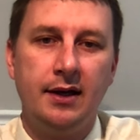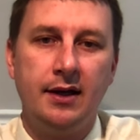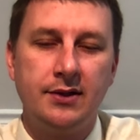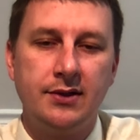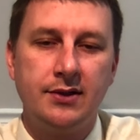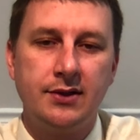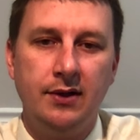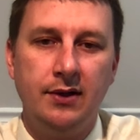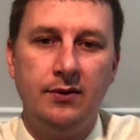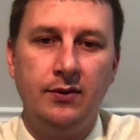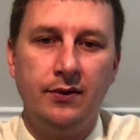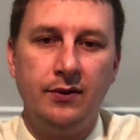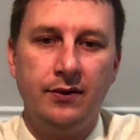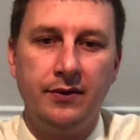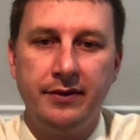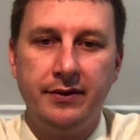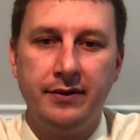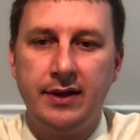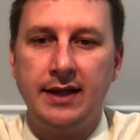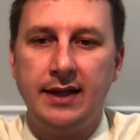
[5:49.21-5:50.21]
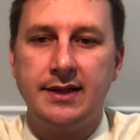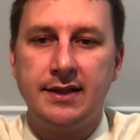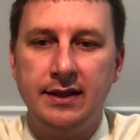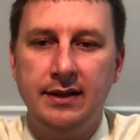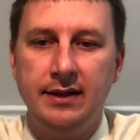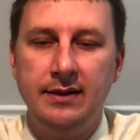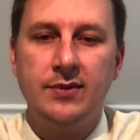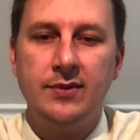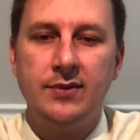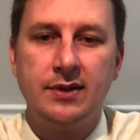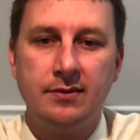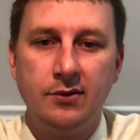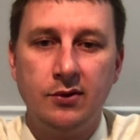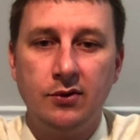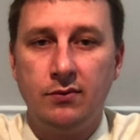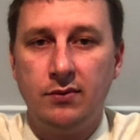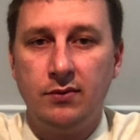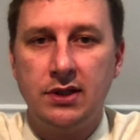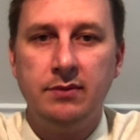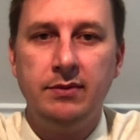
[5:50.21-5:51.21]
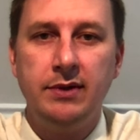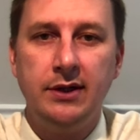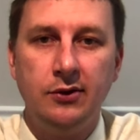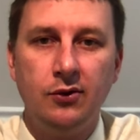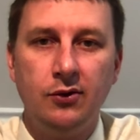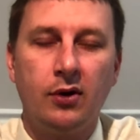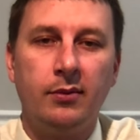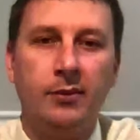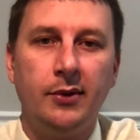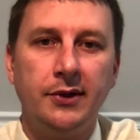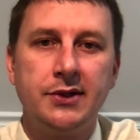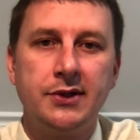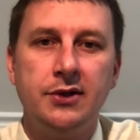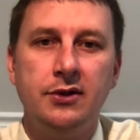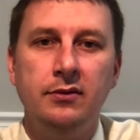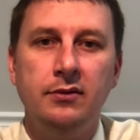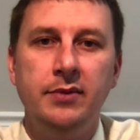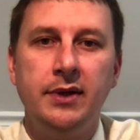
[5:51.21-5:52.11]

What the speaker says: So that seems to be normal too,